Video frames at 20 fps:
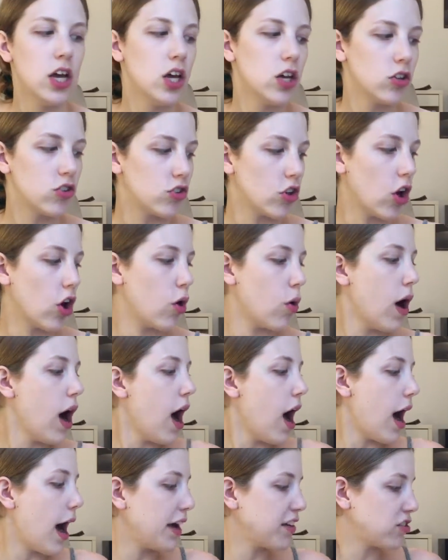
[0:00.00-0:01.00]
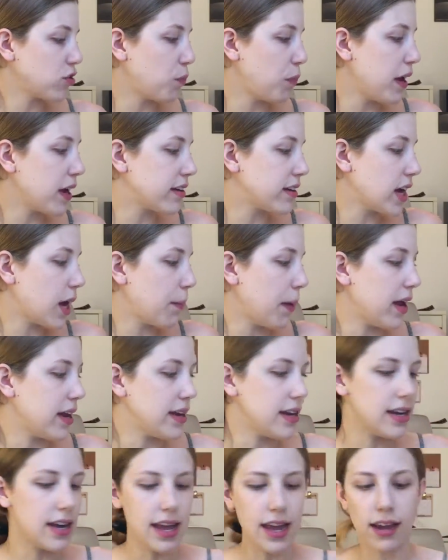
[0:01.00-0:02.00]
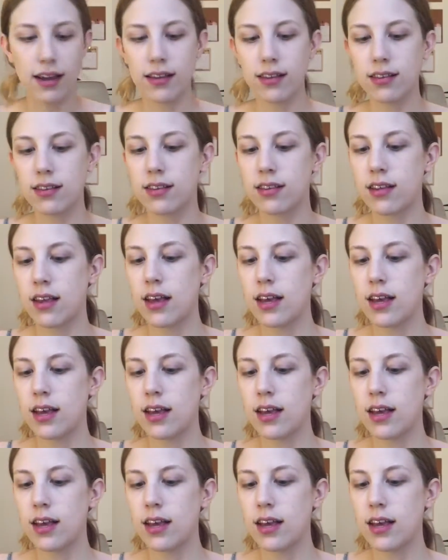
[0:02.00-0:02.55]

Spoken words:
So I just picked up a NYX